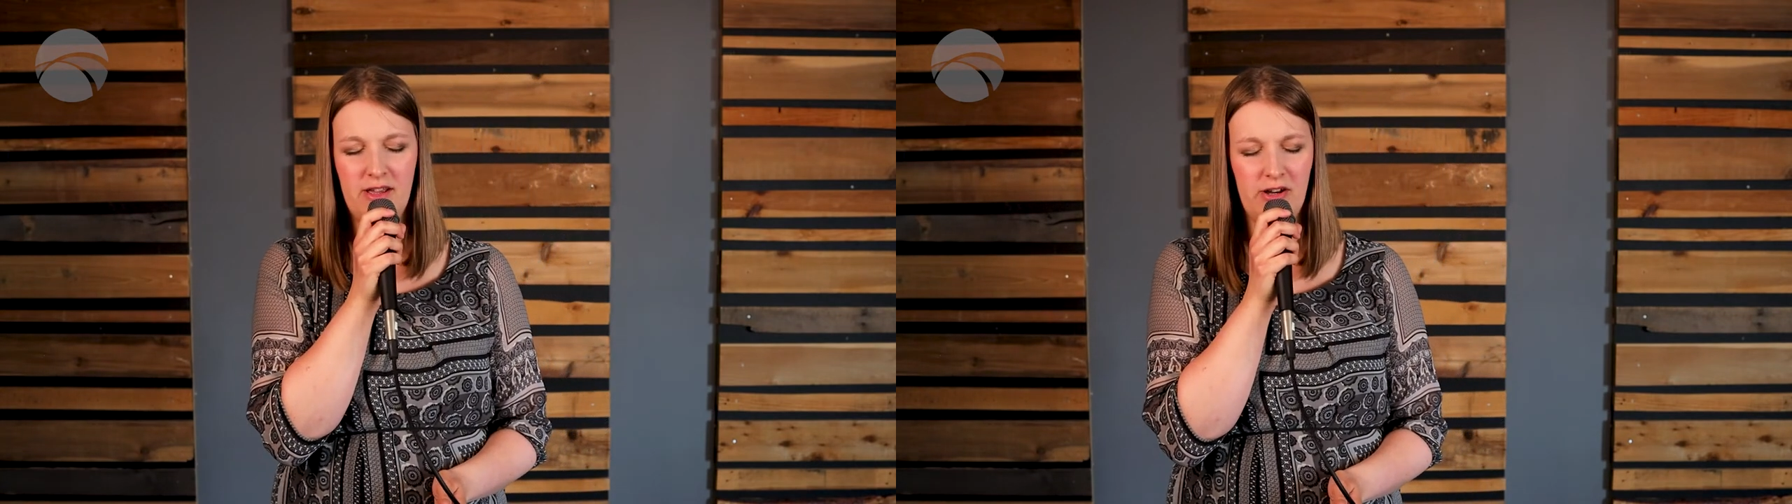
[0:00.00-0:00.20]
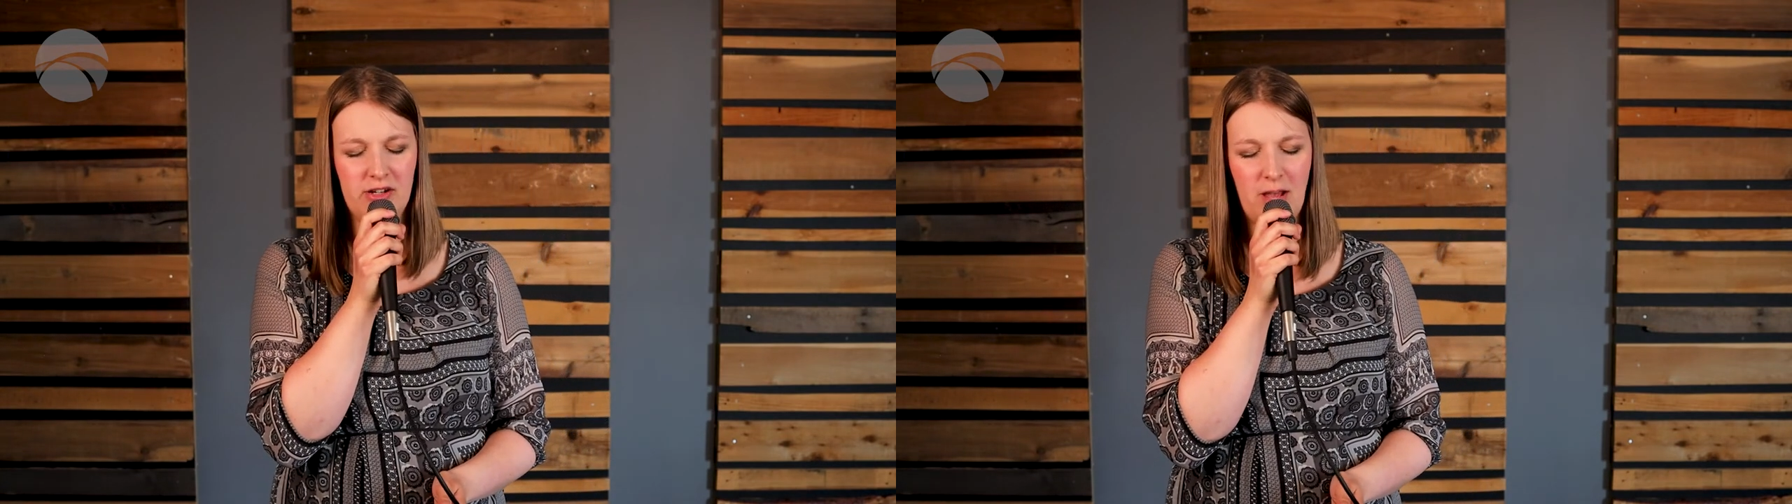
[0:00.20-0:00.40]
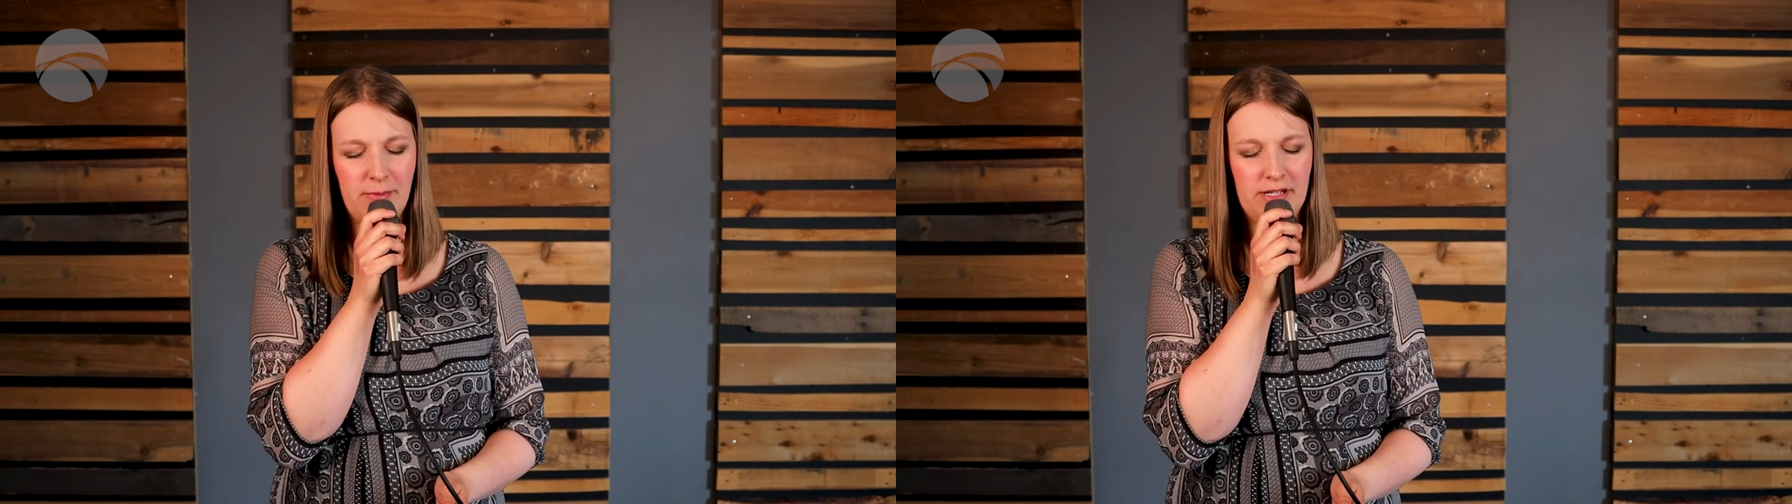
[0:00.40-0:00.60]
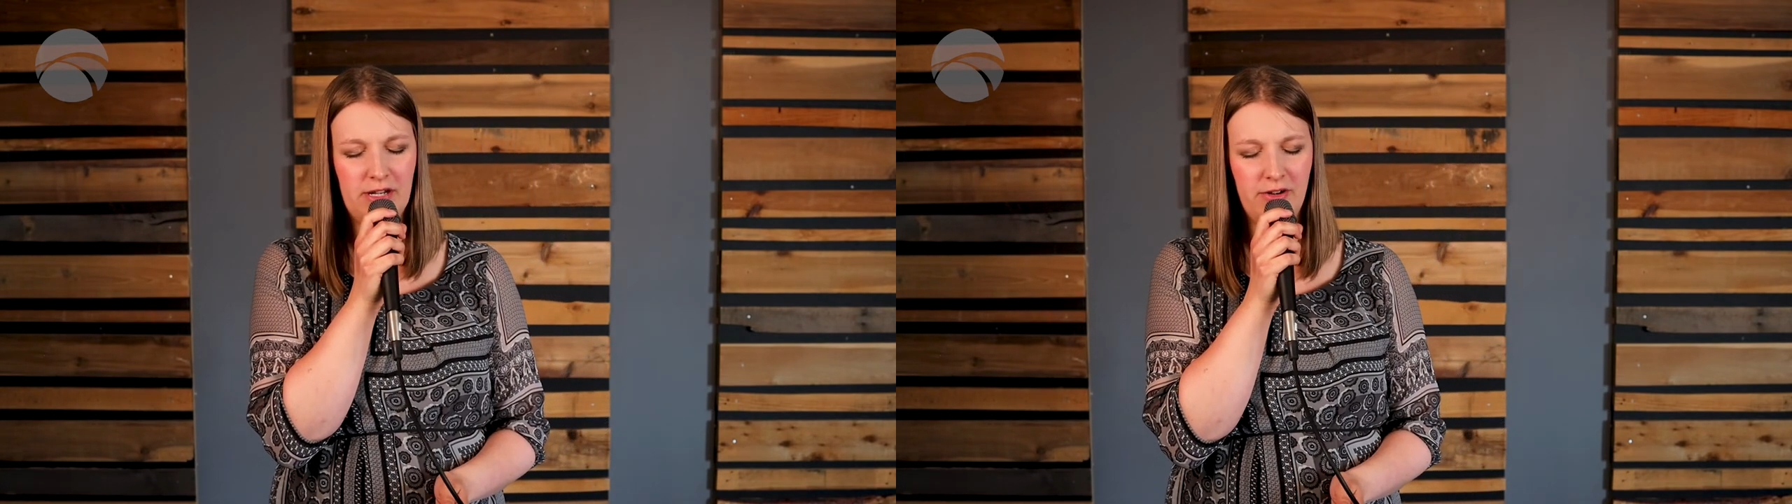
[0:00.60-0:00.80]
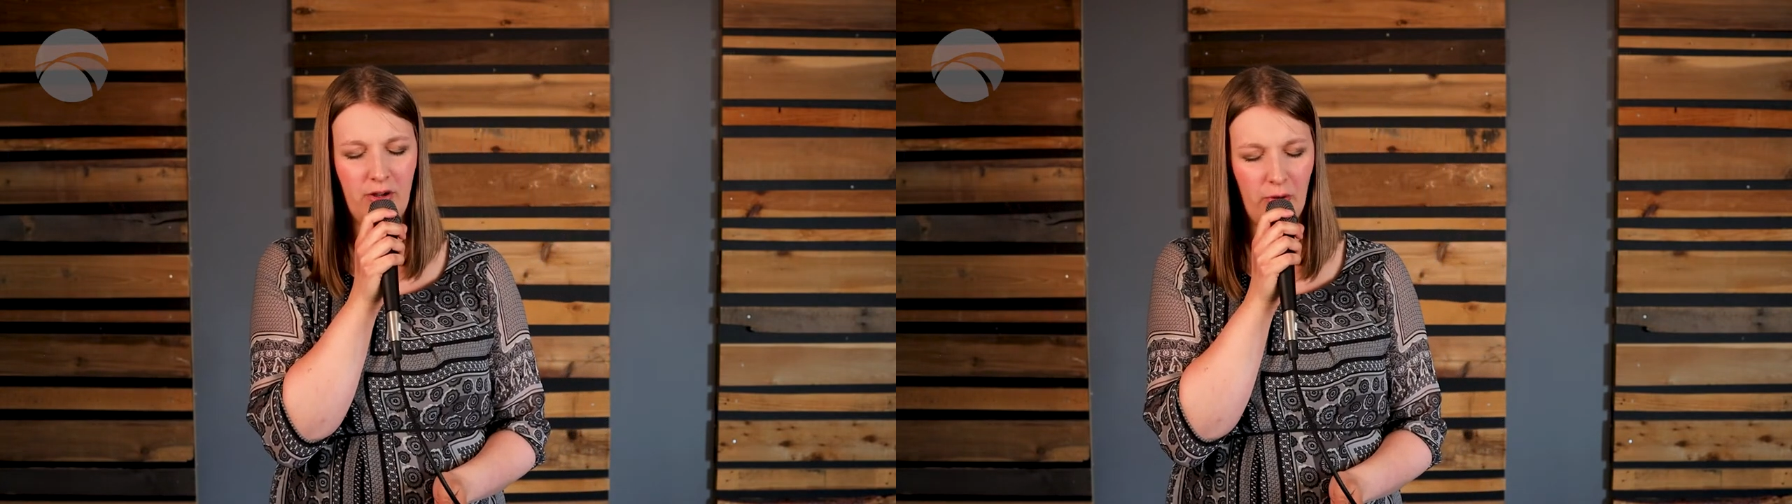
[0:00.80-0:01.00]
our coming and
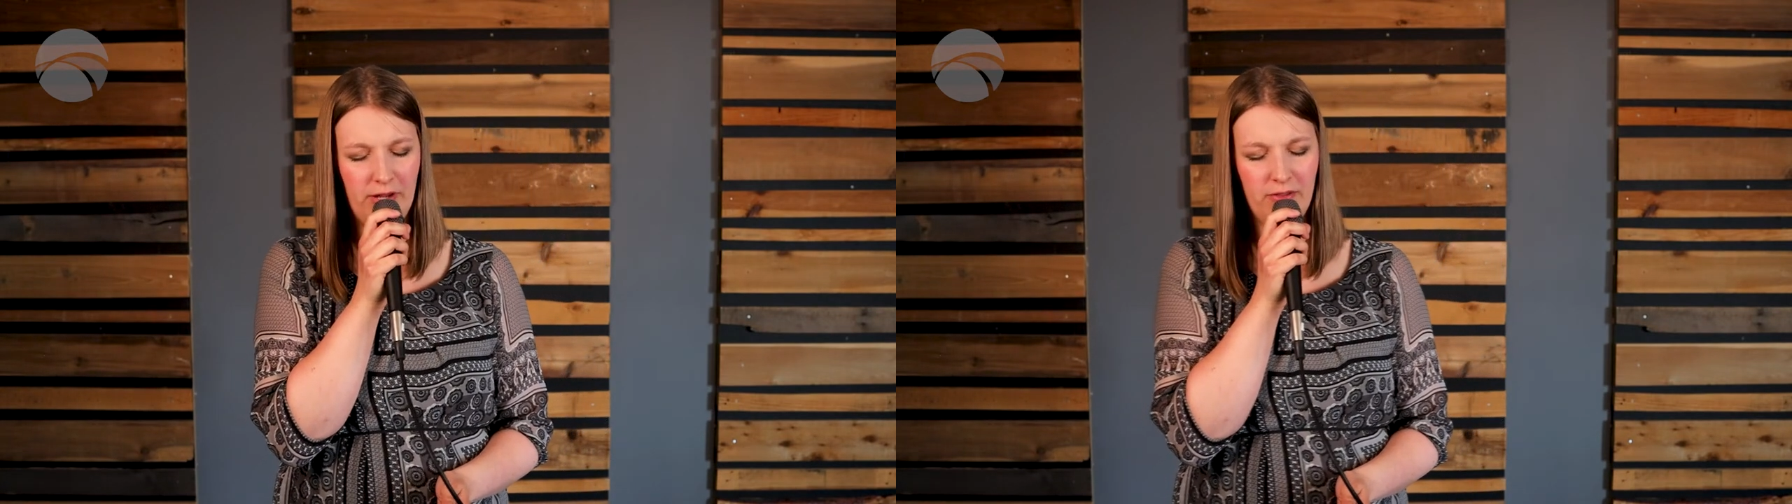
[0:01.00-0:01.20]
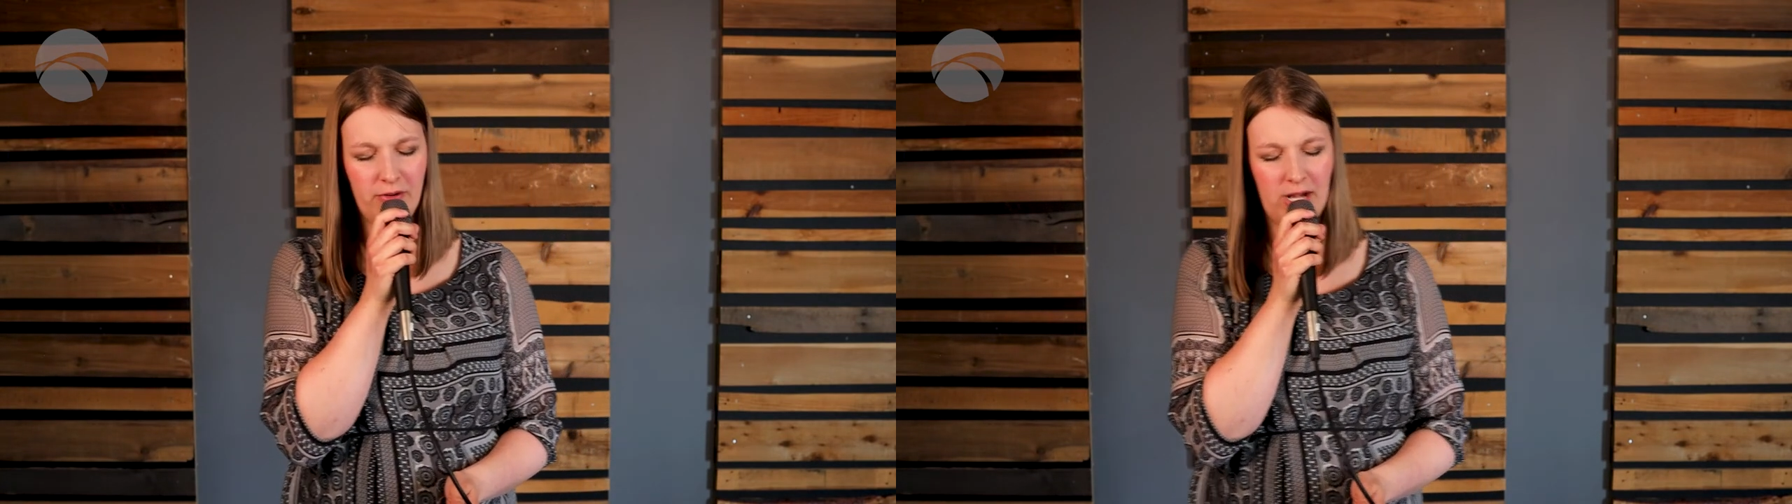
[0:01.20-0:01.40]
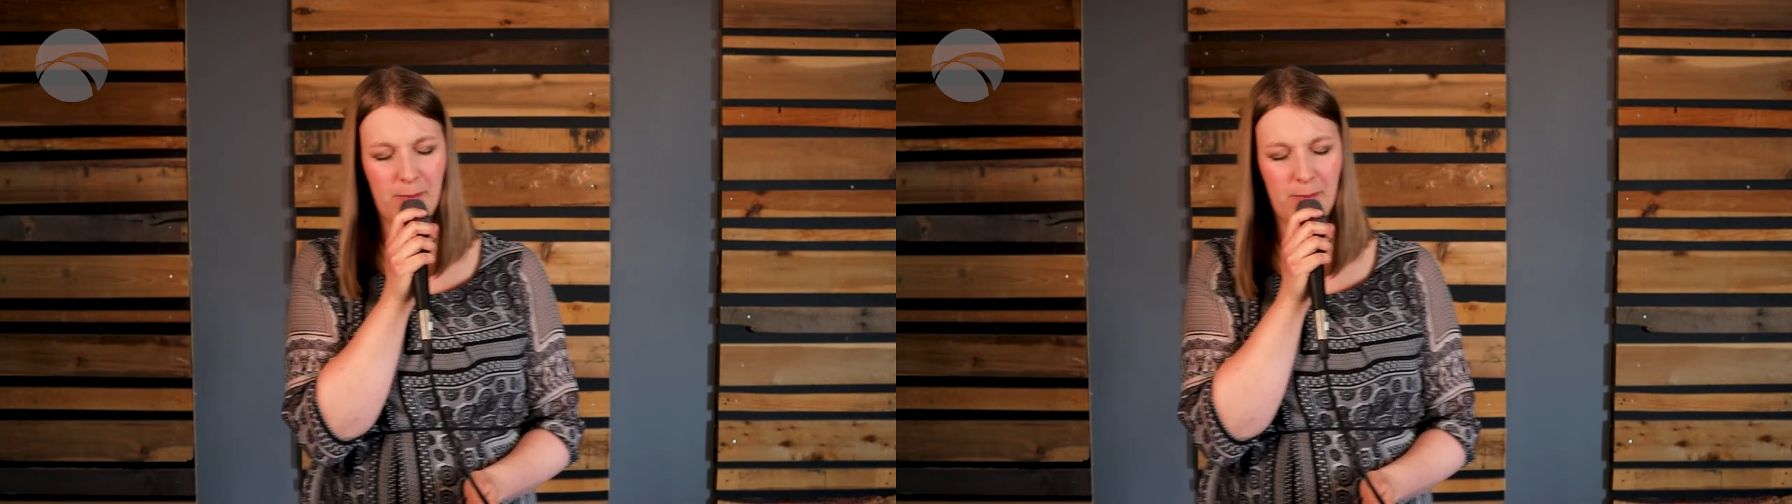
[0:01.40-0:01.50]
our going, Lord.